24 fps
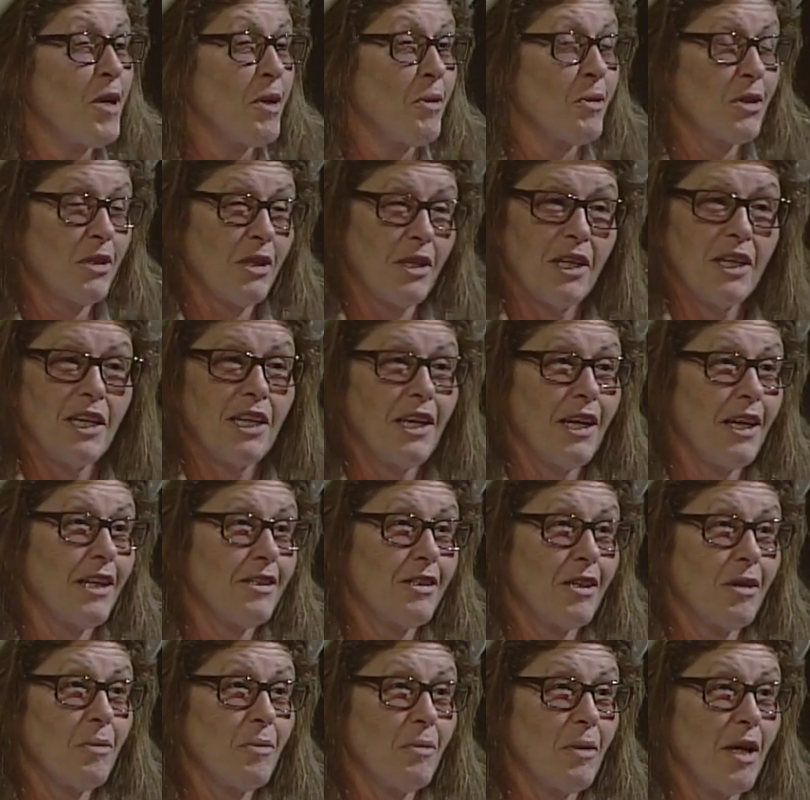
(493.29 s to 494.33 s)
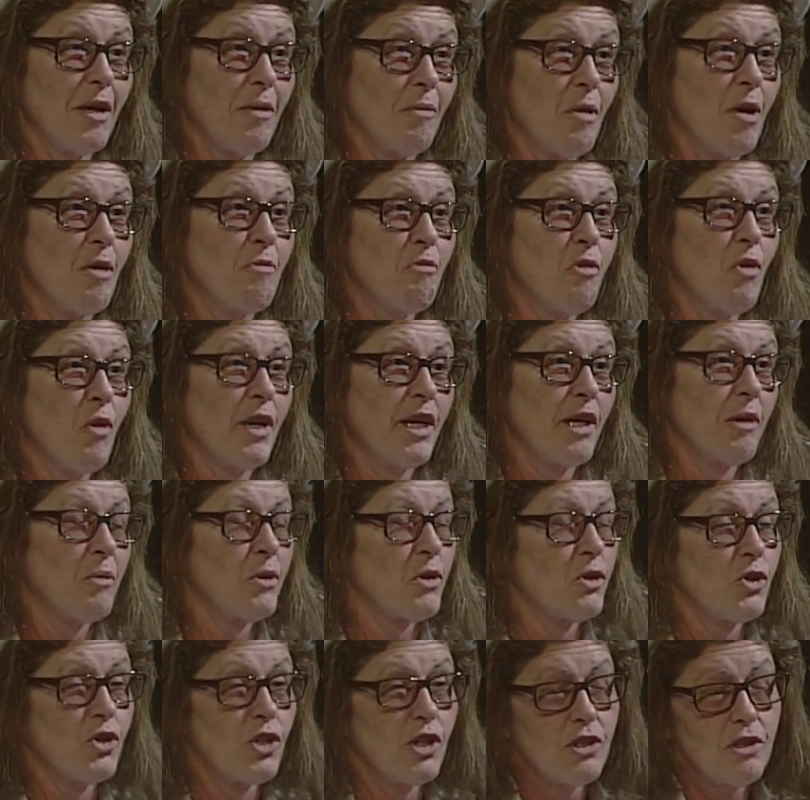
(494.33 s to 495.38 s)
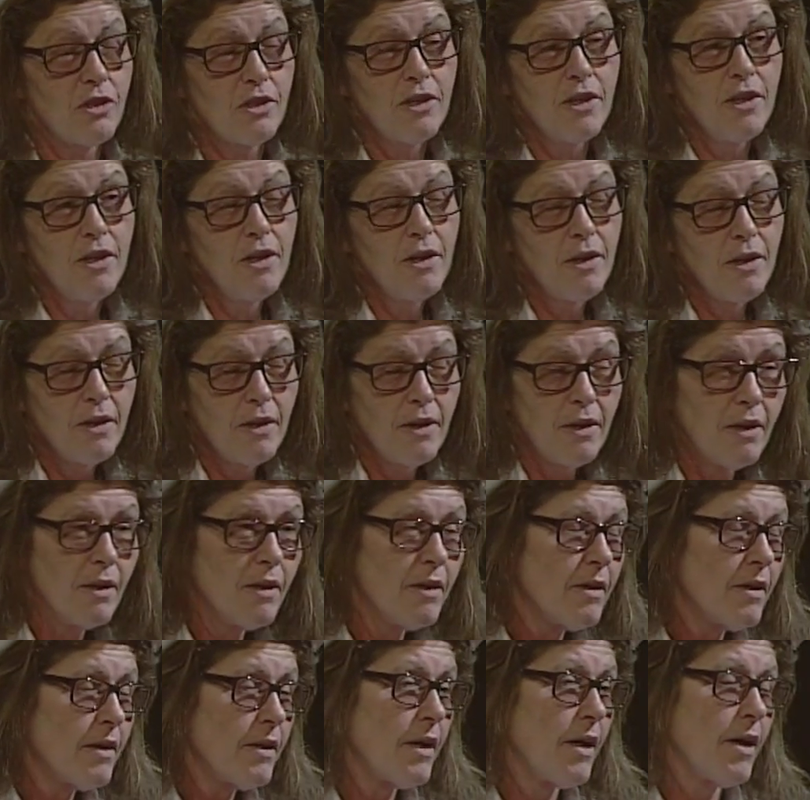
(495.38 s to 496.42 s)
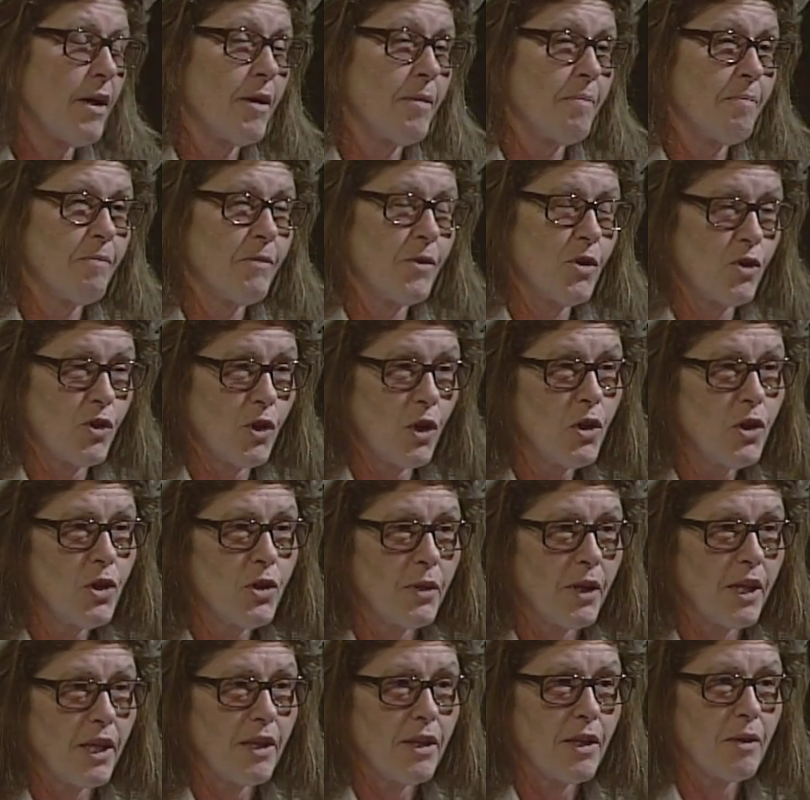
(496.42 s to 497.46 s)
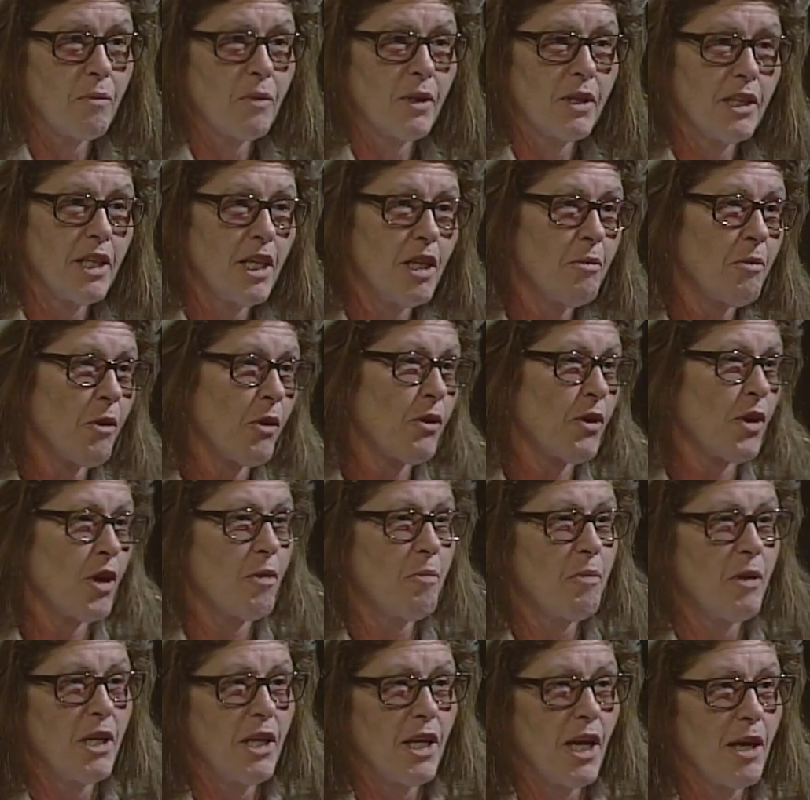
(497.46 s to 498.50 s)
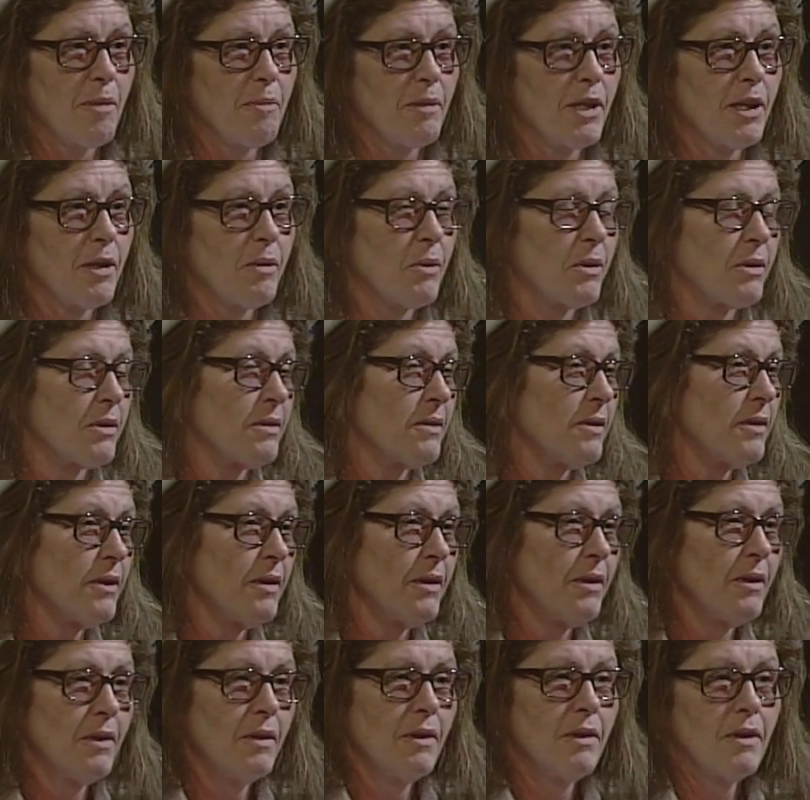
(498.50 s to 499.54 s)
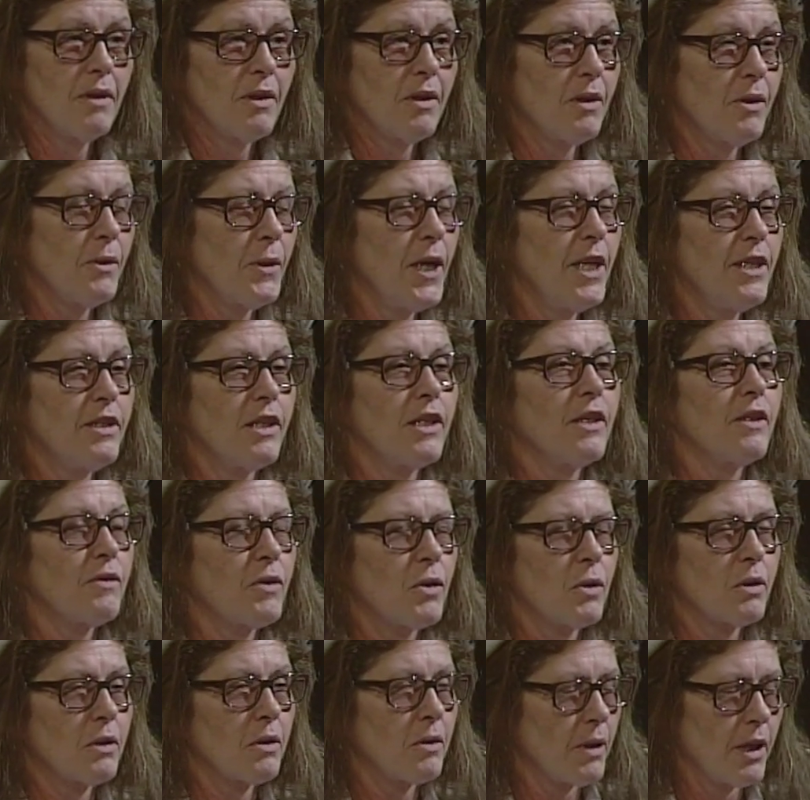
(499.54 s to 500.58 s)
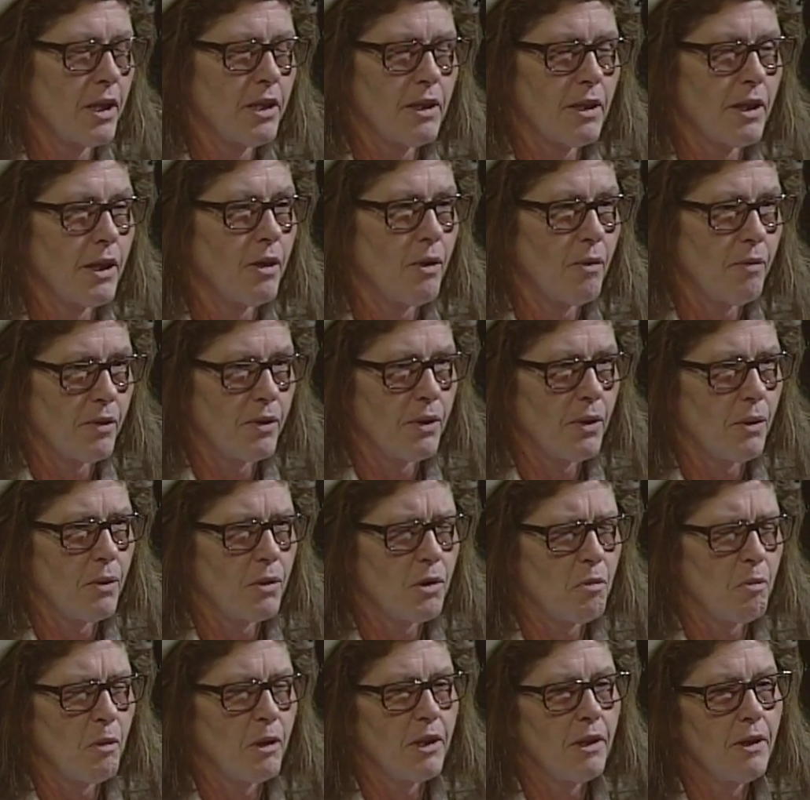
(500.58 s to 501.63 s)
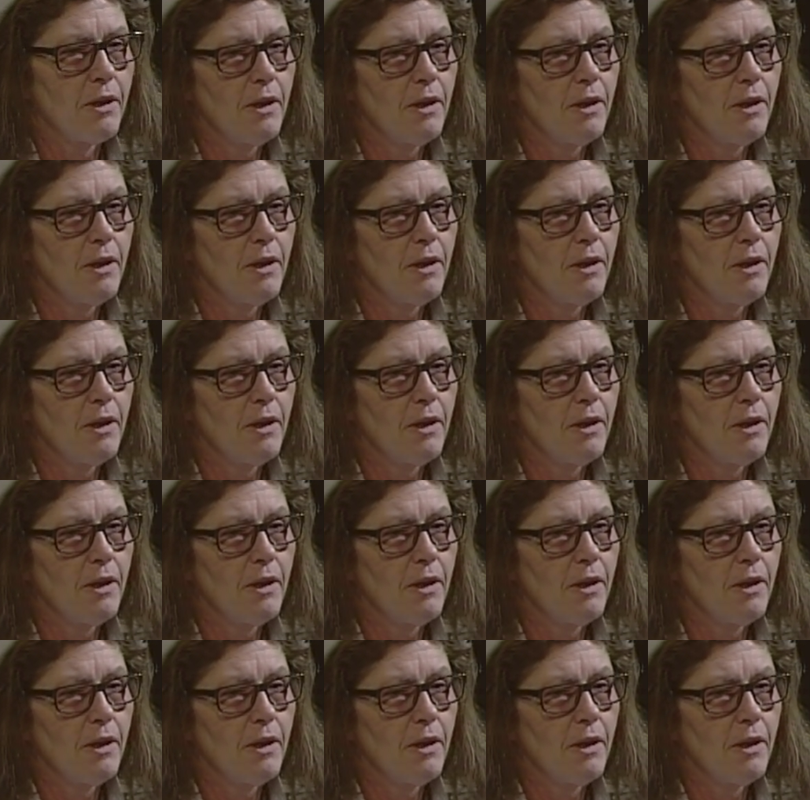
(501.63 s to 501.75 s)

was cutting edge at one point. It was just surgery, and then when chemotherapy came in, it was crazy. Of course, crazily overdosed, but